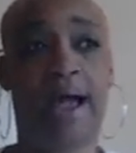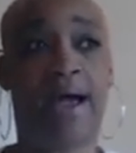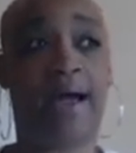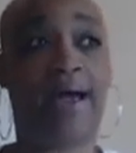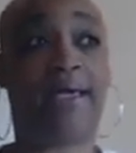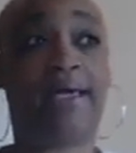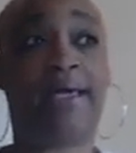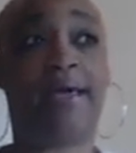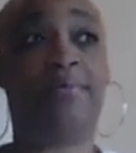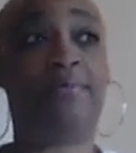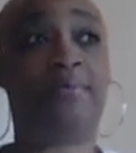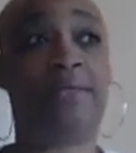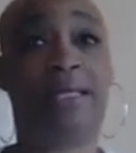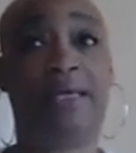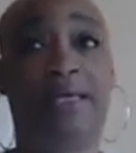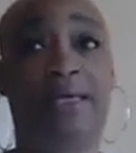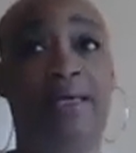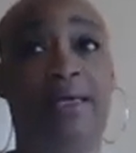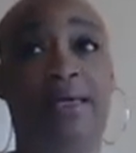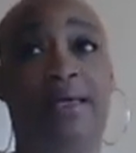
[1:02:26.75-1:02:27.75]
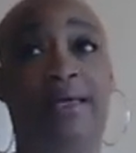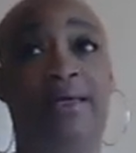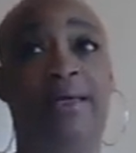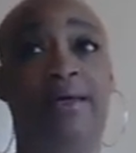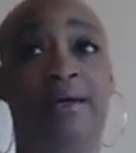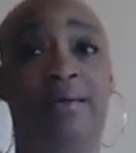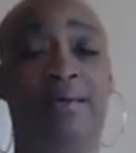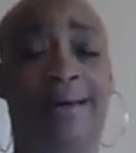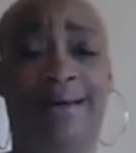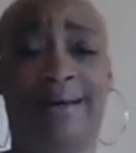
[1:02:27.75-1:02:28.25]
I kept thinking,
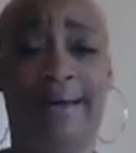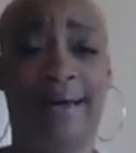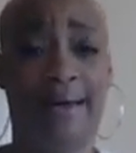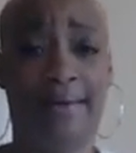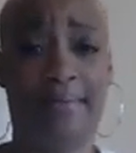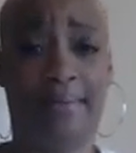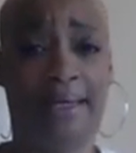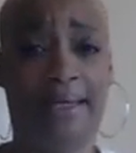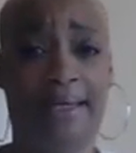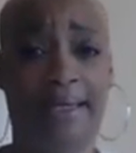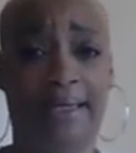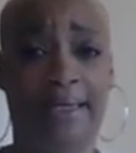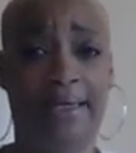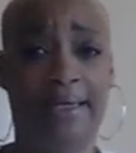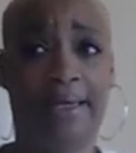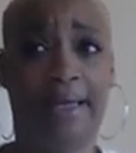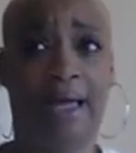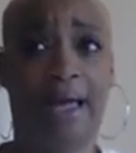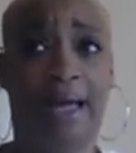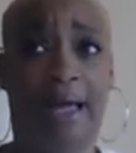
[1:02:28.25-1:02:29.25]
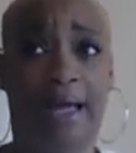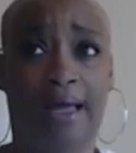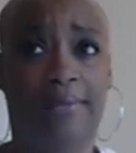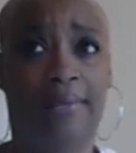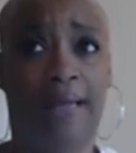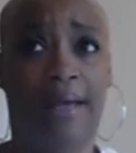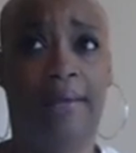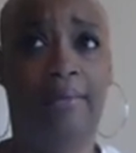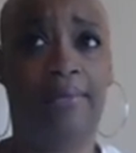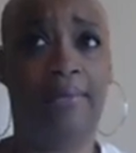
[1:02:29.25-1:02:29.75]
why not me?
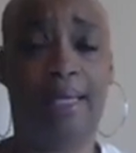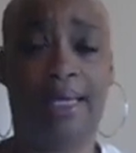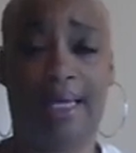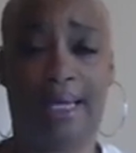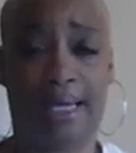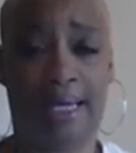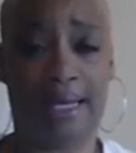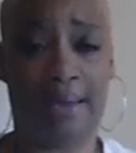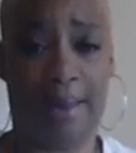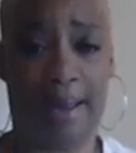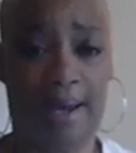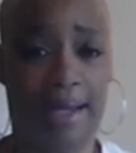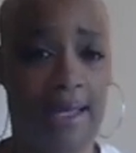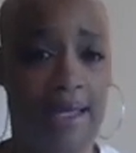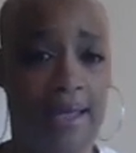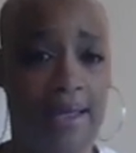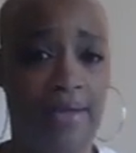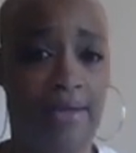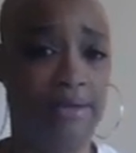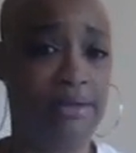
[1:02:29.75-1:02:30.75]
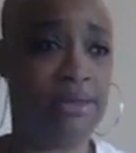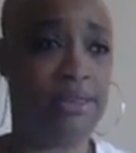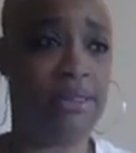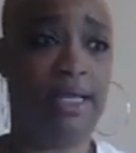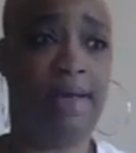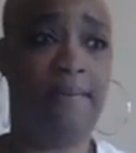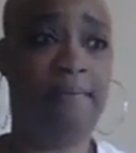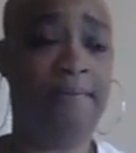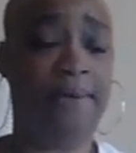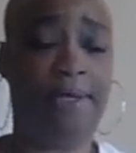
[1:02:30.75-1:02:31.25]
I'm like anybody else.
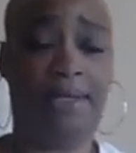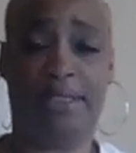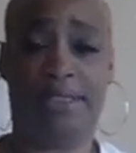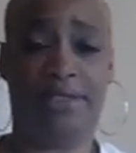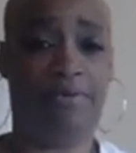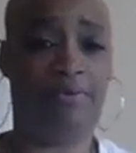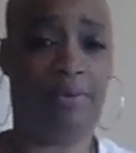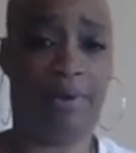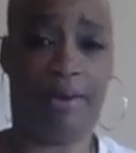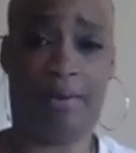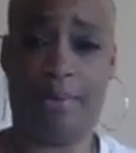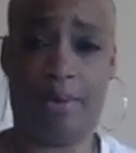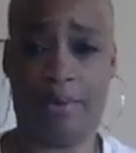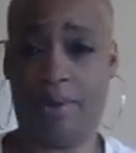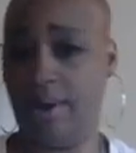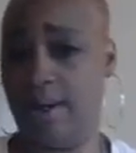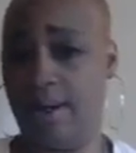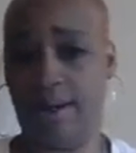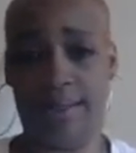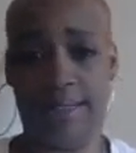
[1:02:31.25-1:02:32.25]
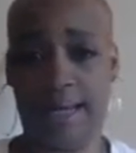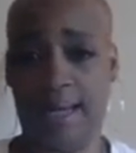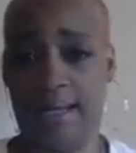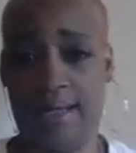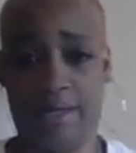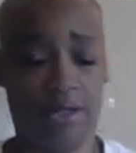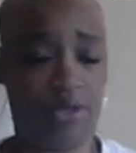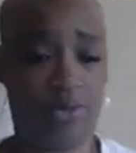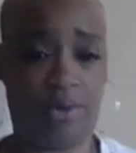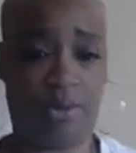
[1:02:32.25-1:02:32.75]
Millions of people are
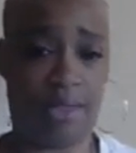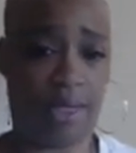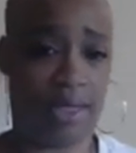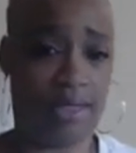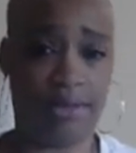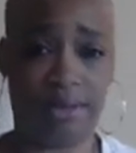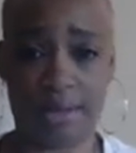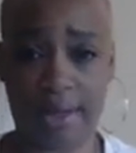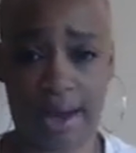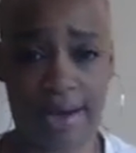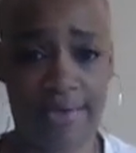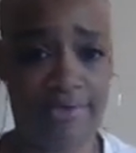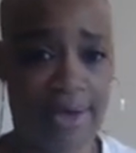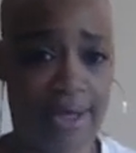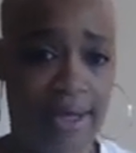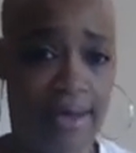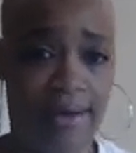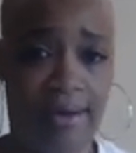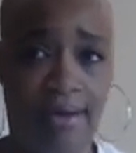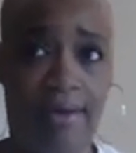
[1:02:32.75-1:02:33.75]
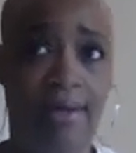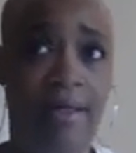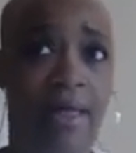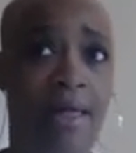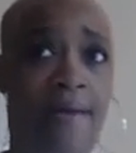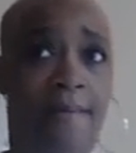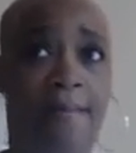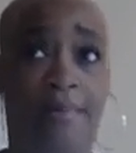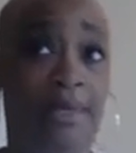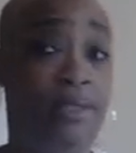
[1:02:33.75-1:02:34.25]
diagnosed with cancer every year.
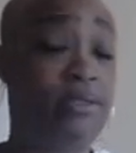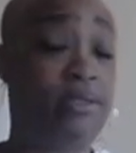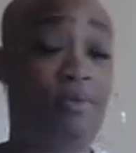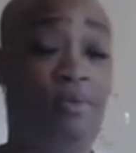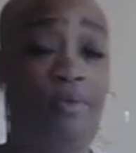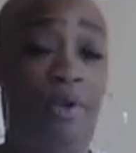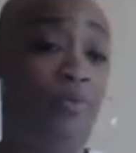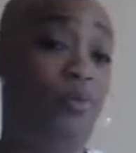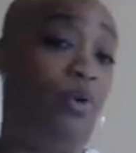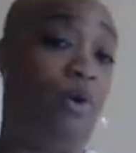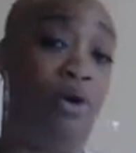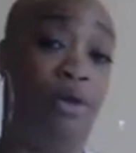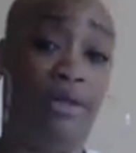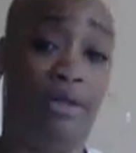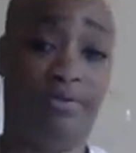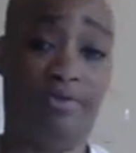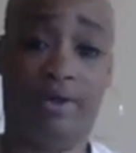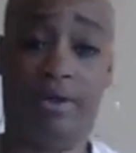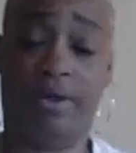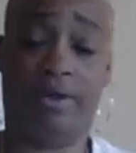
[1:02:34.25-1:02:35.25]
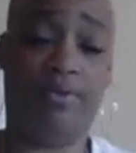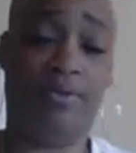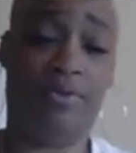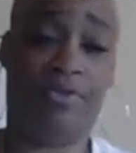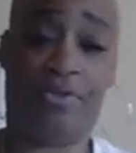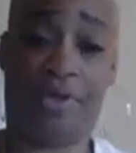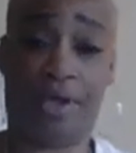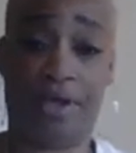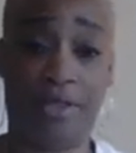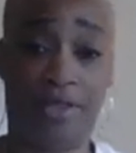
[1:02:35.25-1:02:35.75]
Millions of people are living
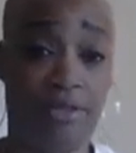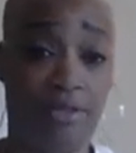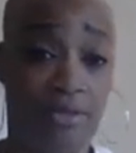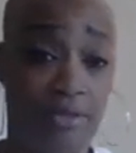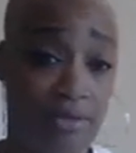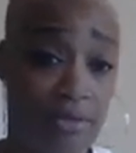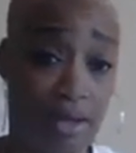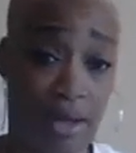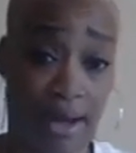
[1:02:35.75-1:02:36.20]
with cancer